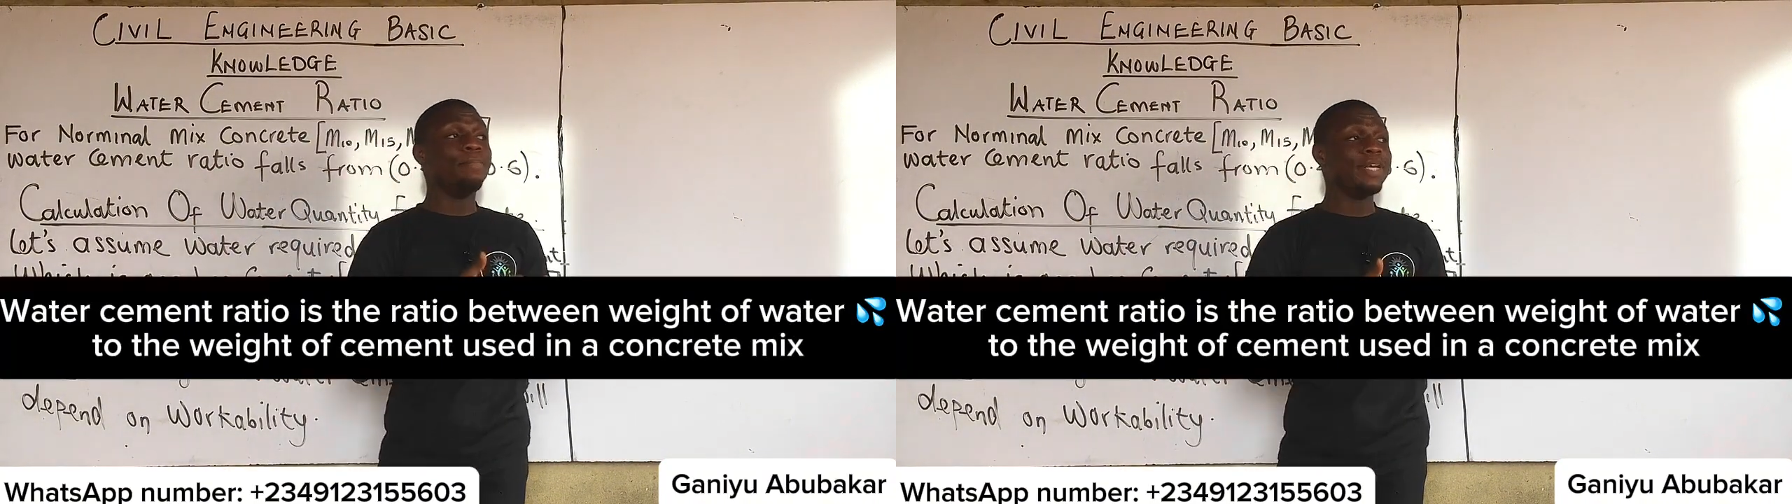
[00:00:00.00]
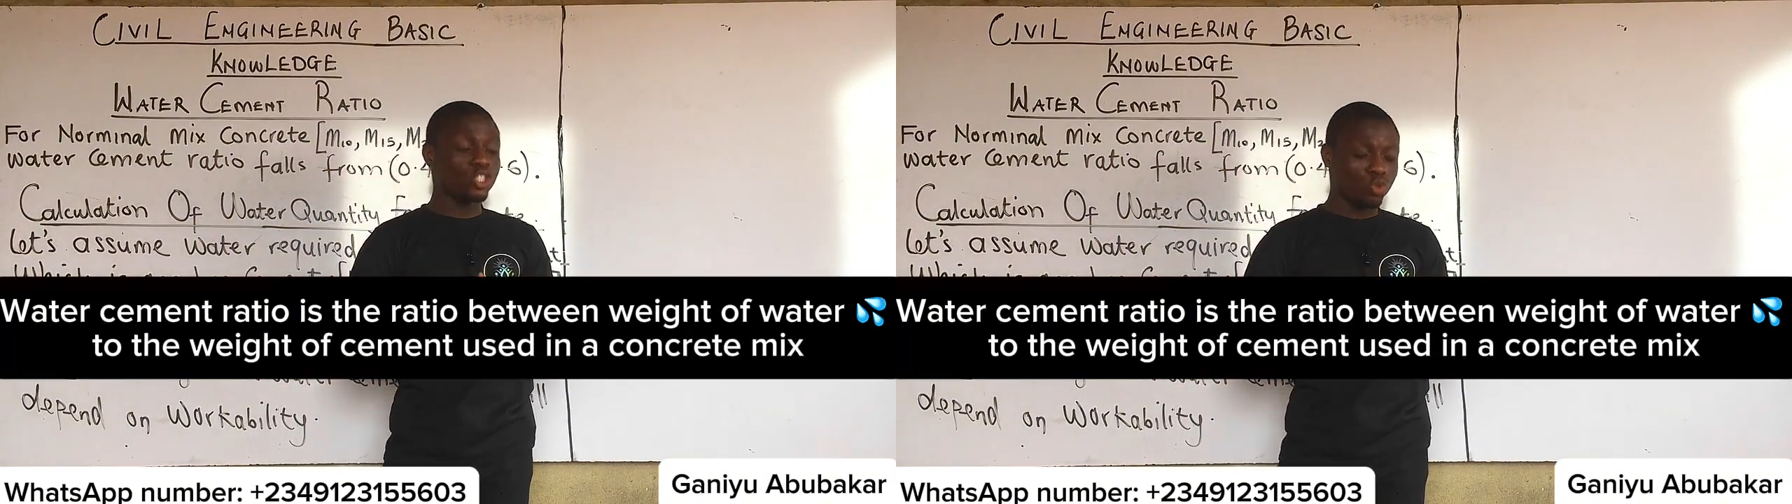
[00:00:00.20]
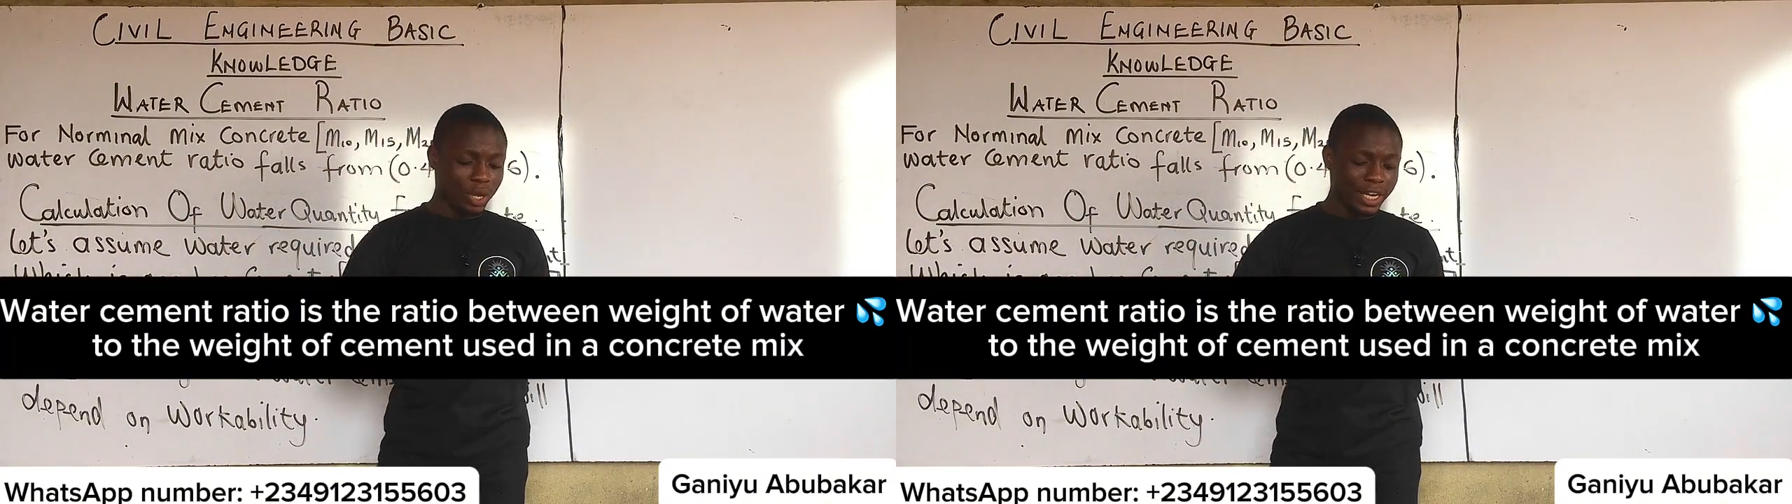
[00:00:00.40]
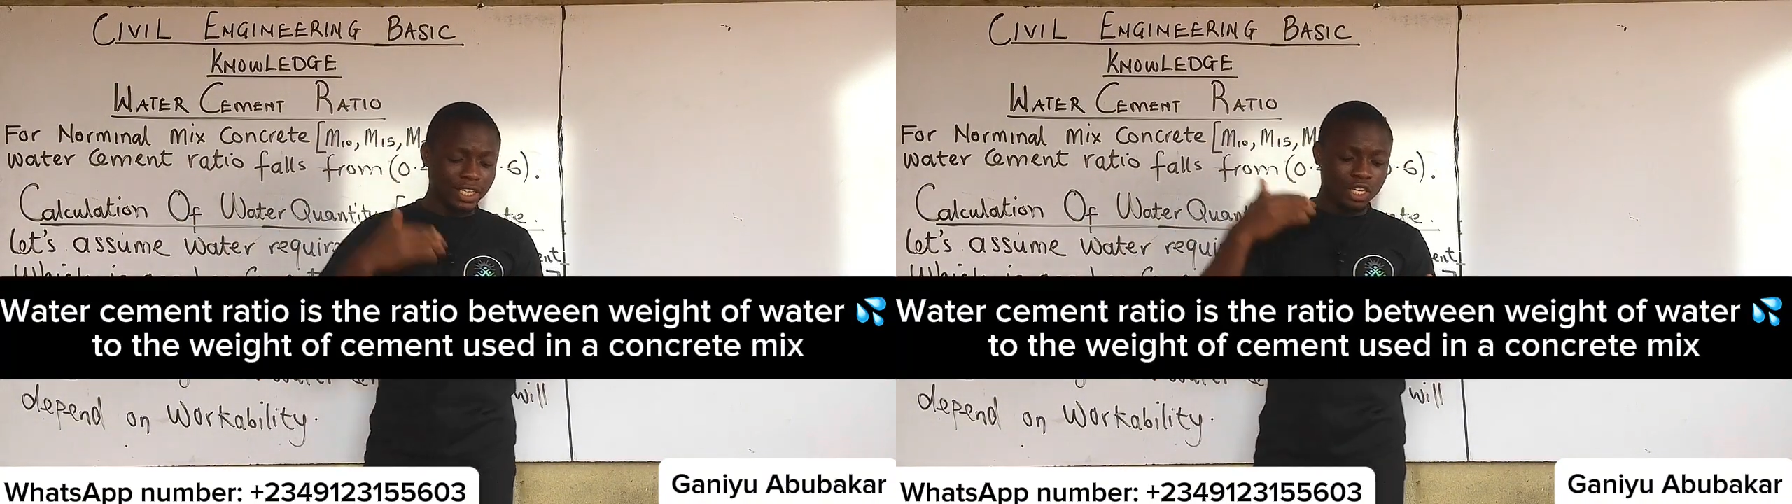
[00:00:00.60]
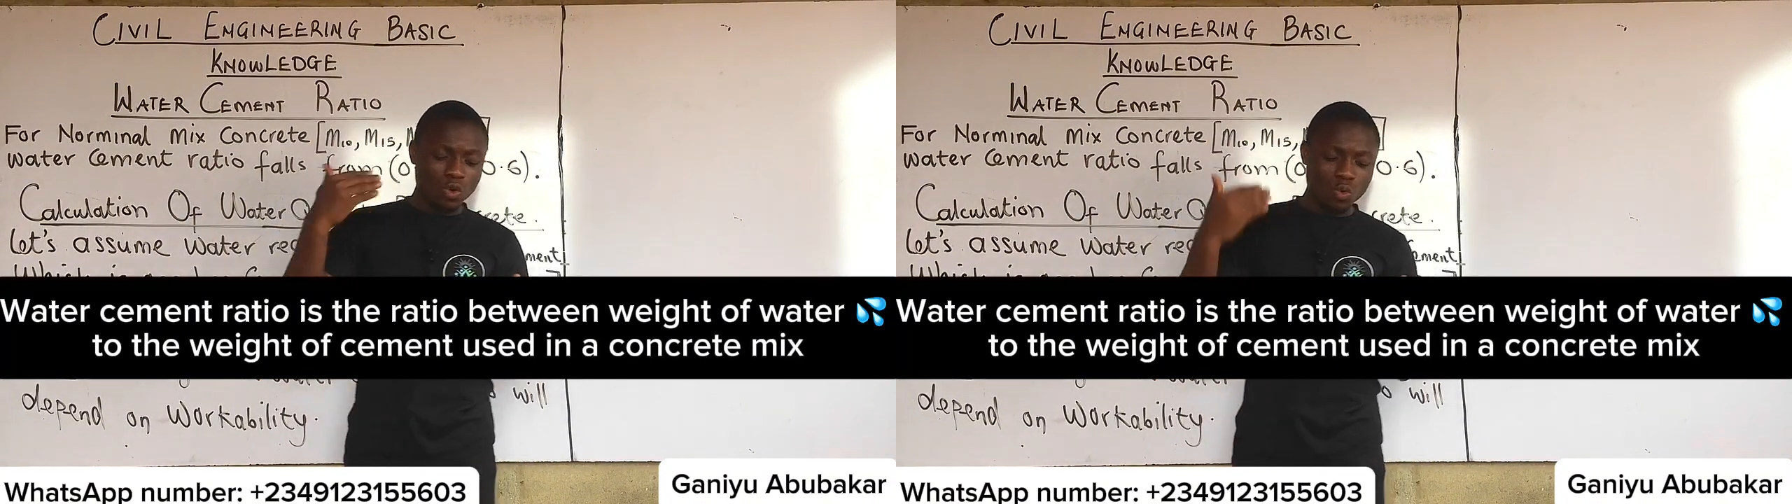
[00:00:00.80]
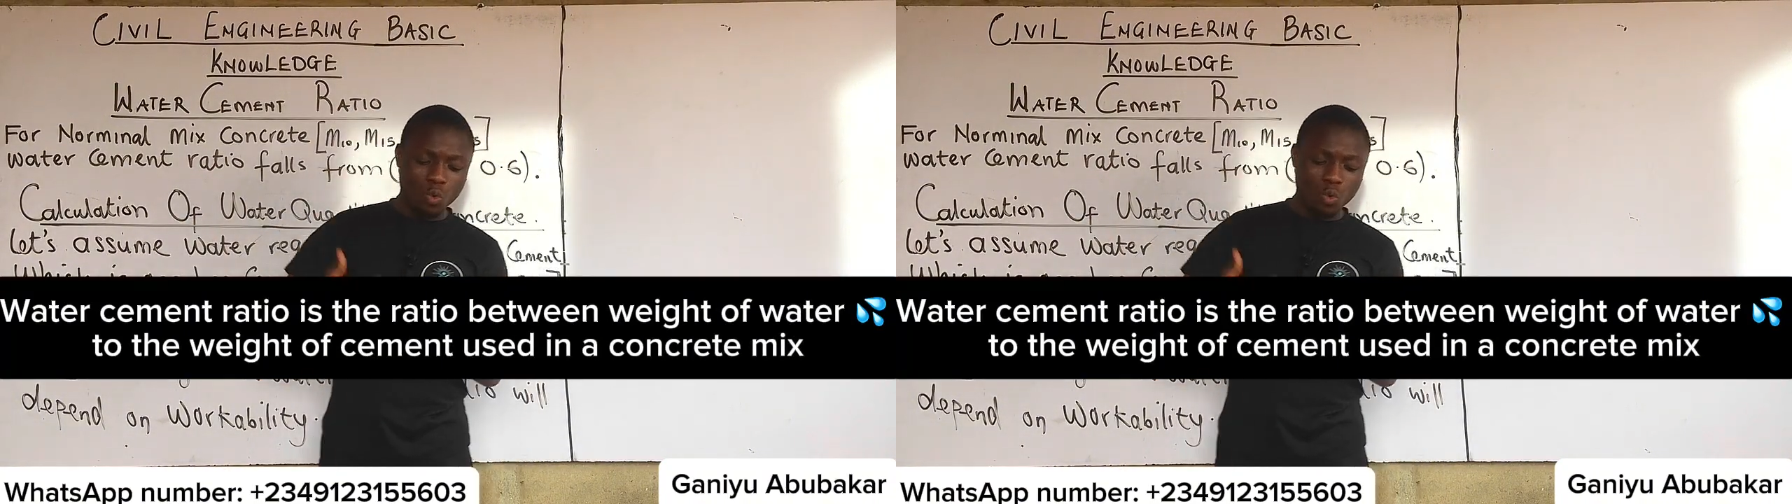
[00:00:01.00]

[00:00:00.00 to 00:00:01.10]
between